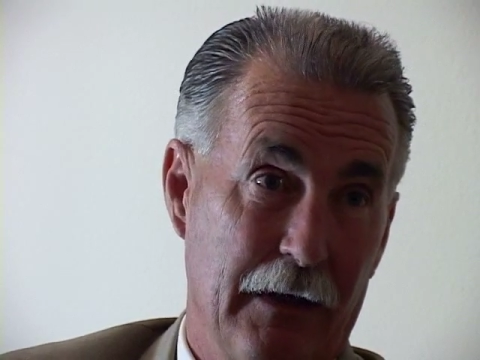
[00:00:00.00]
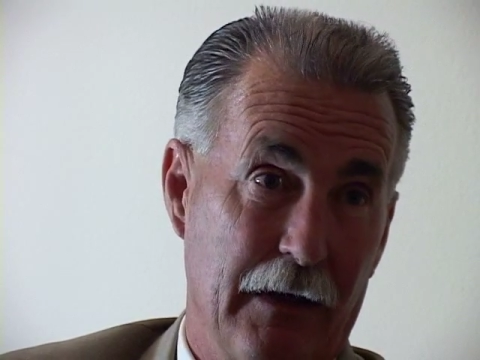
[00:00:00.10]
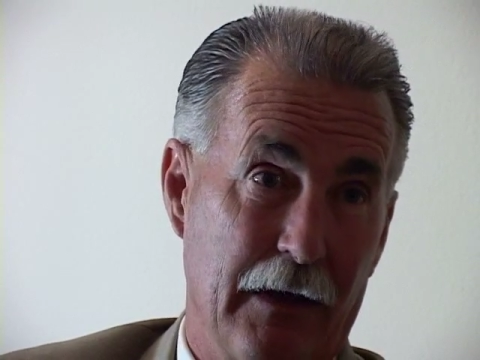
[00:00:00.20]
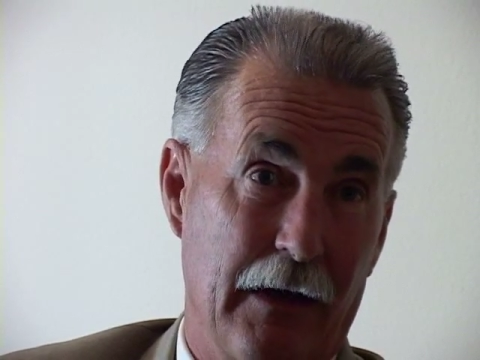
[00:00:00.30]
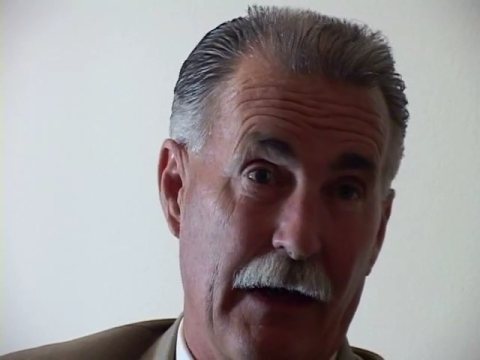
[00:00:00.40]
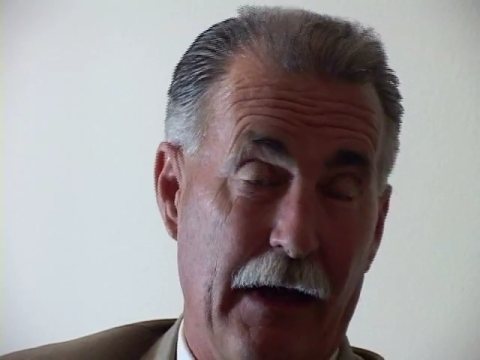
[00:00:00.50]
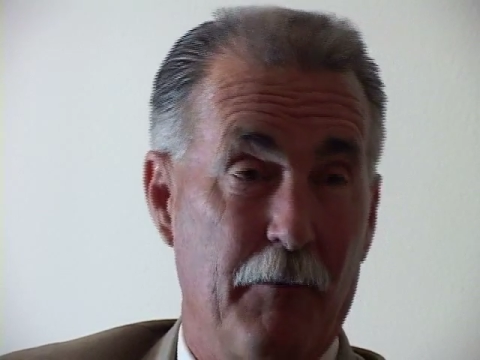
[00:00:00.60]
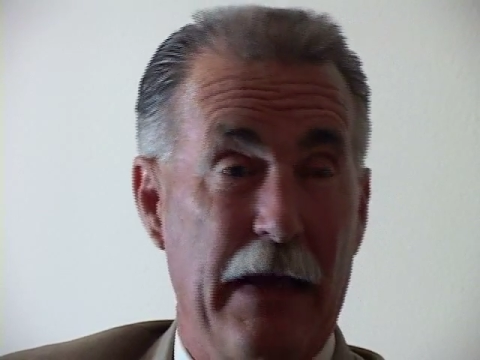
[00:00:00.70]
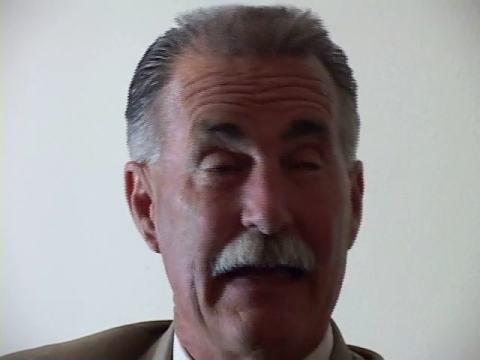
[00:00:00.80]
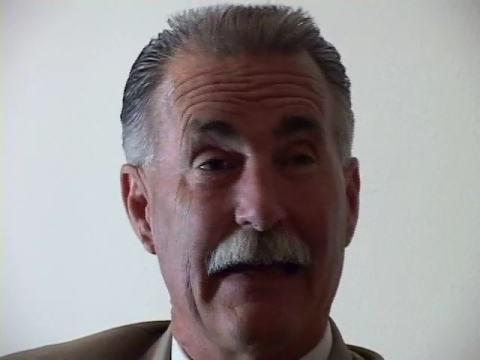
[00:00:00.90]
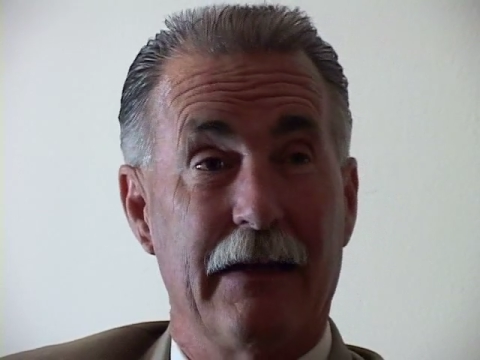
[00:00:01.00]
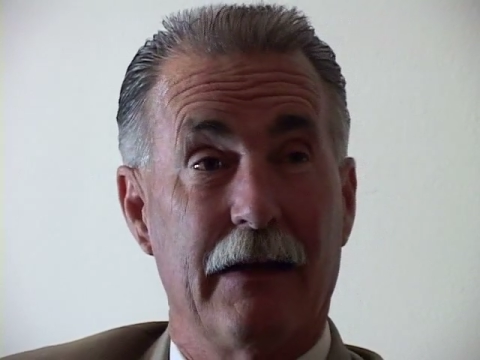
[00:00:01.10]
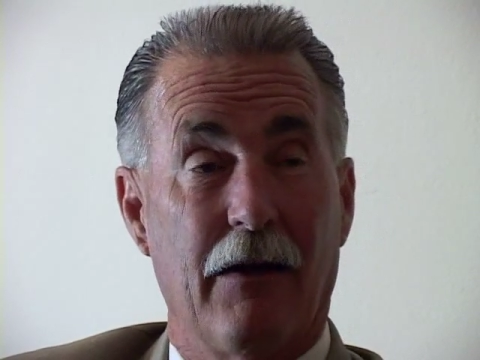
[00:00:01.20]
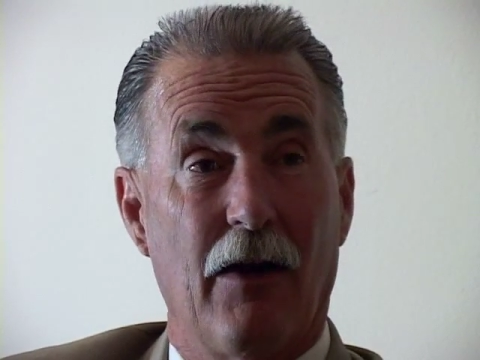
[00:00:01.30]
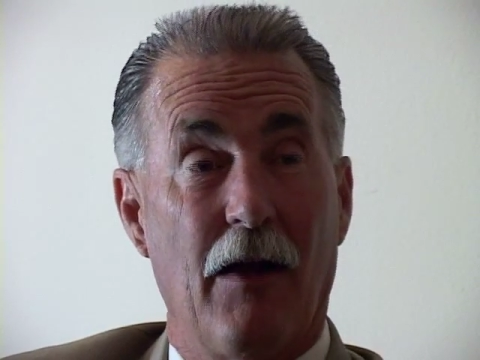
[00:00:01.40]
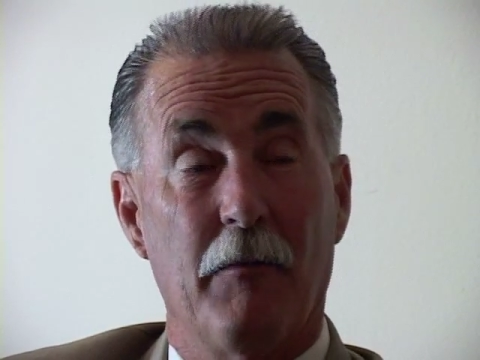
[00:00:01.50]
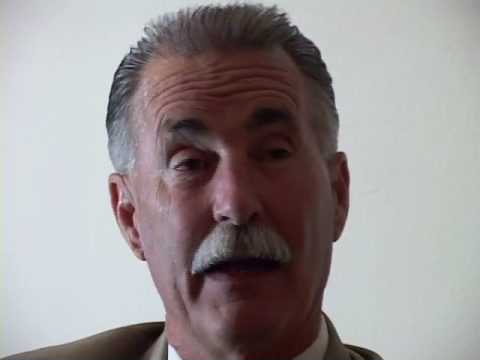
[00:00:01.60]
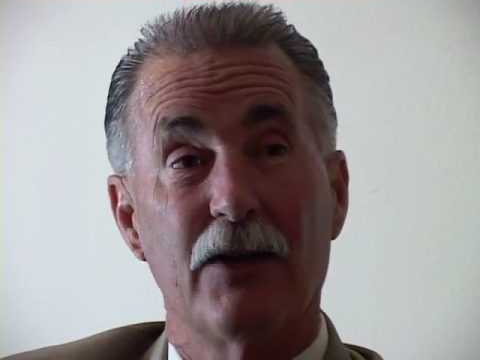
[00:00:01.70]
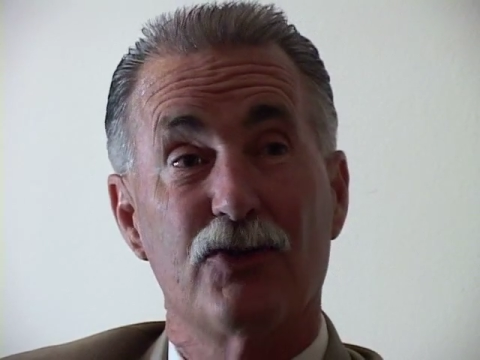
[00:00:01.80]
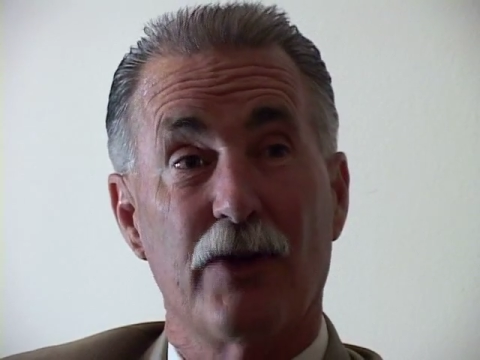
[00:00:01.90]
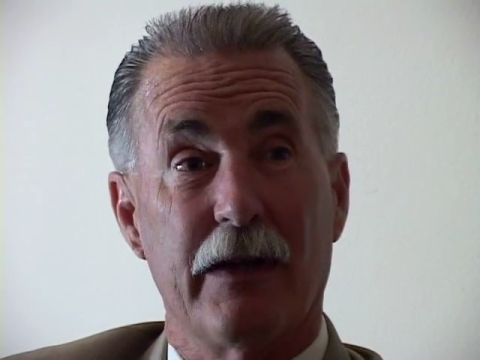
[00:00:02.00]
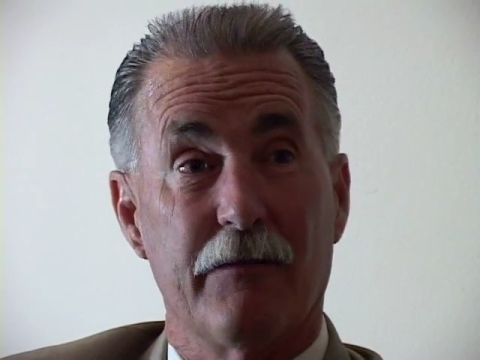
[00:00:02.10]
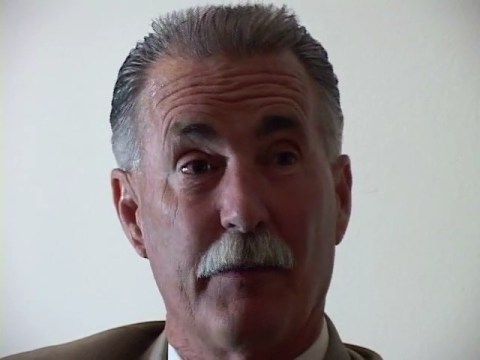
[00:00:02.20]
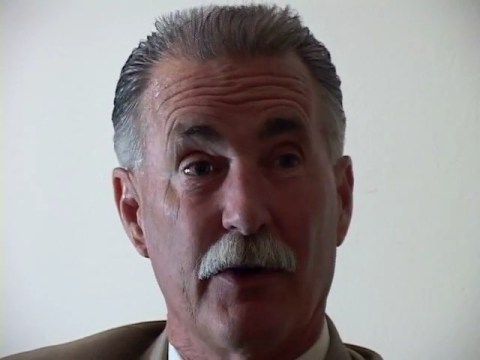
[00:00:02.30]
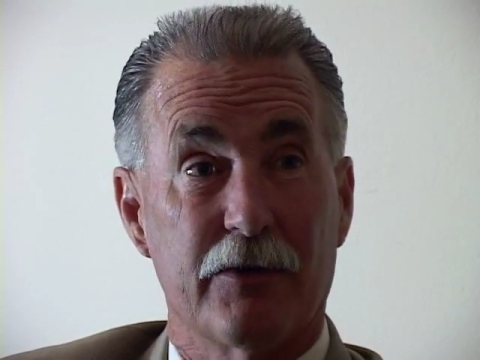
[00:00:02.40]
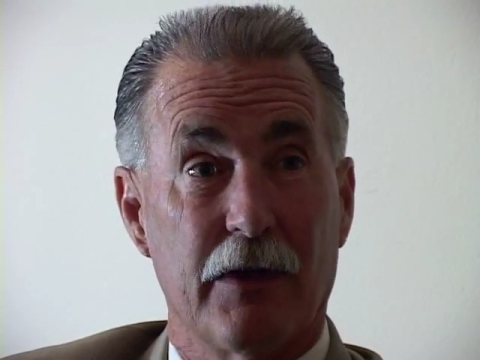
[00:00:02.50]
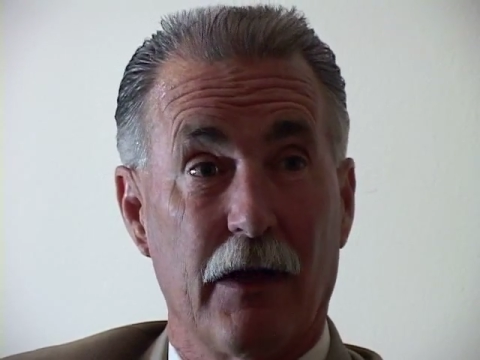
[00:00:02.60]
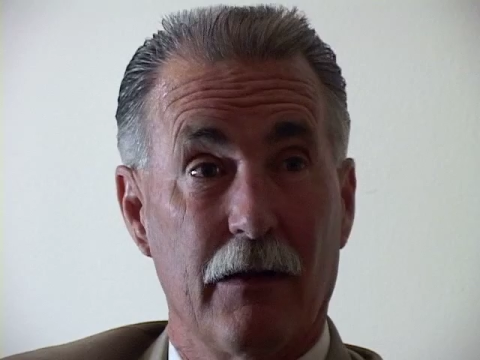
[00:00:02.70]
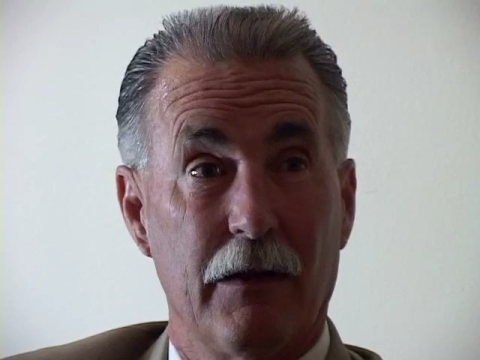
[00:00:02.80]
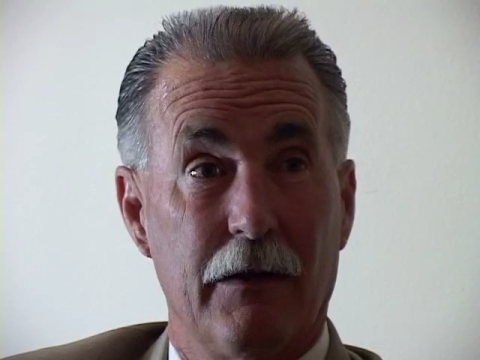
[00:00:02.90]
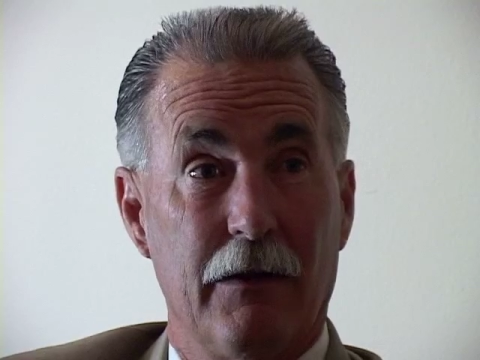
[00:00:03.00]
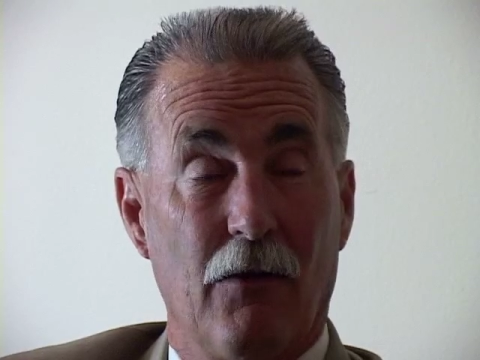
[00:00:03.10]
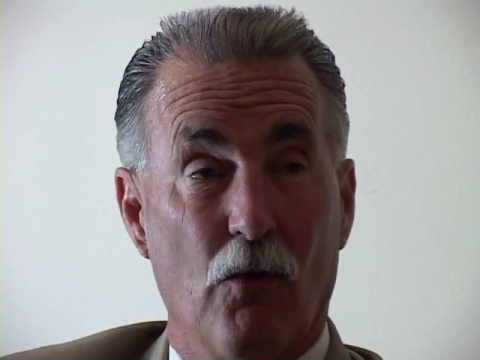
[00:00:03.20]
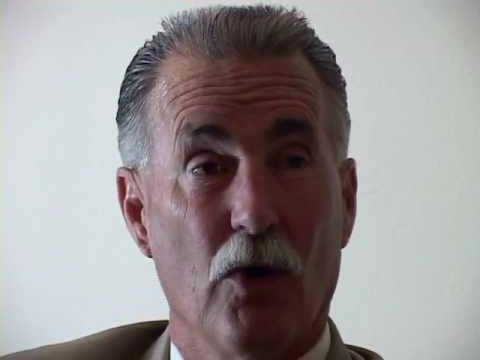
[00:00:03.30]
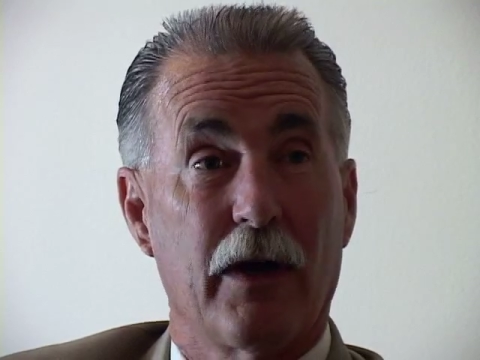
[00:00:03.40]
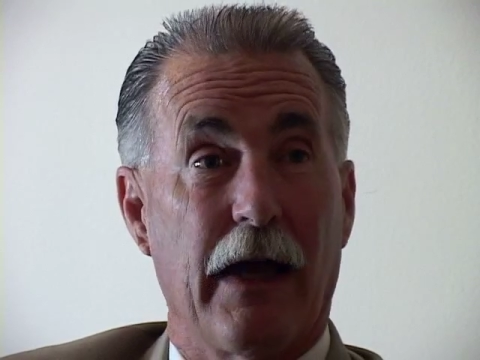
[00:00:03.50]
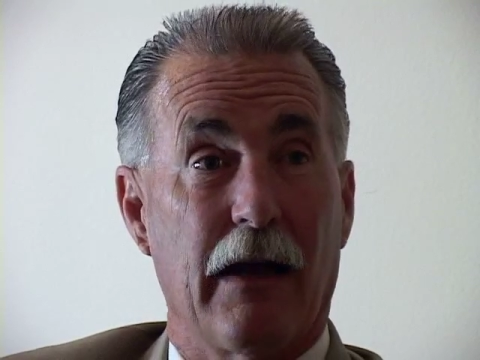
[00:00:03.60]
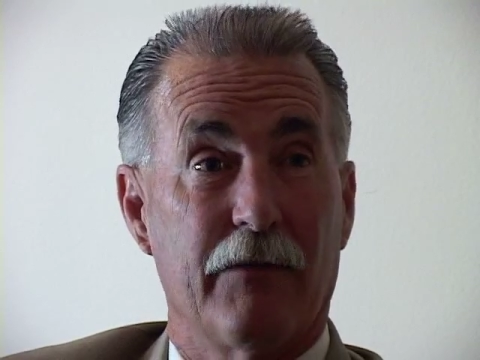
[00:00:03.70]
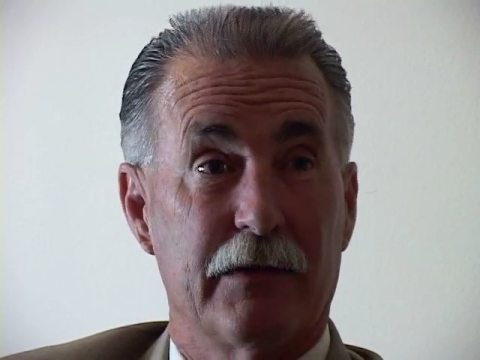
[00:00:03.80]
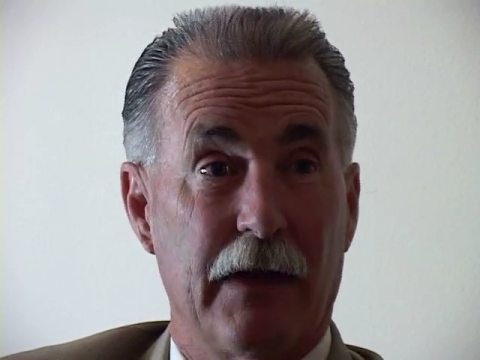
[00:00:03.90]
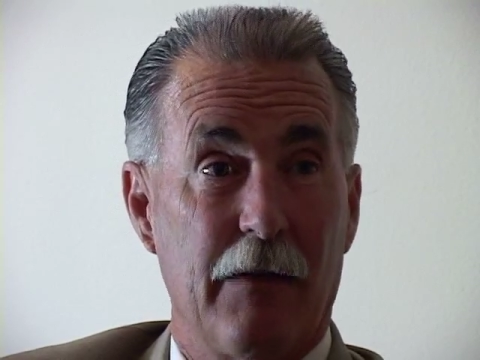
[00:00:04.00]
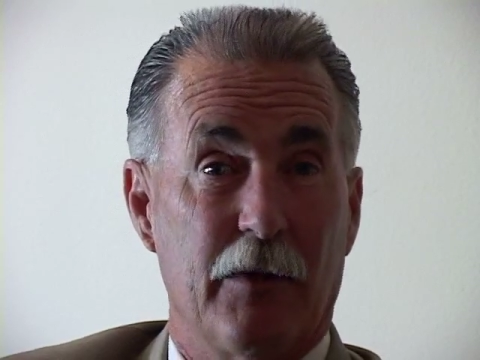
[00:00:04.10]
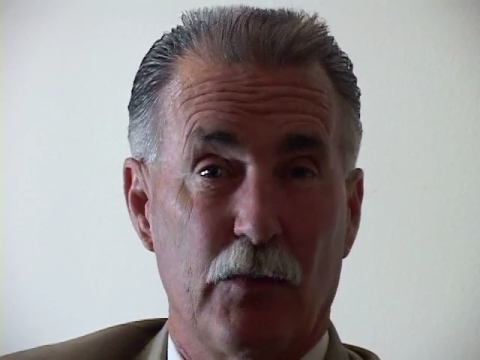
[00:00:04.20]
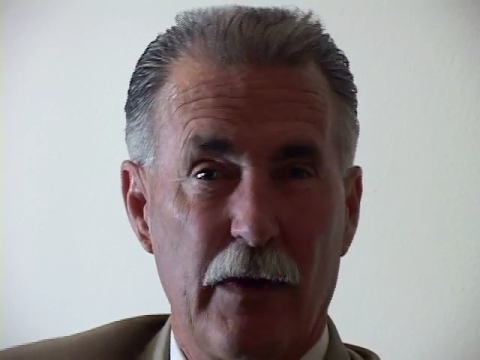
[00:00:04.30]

and making our administrative personnel work out of assignments.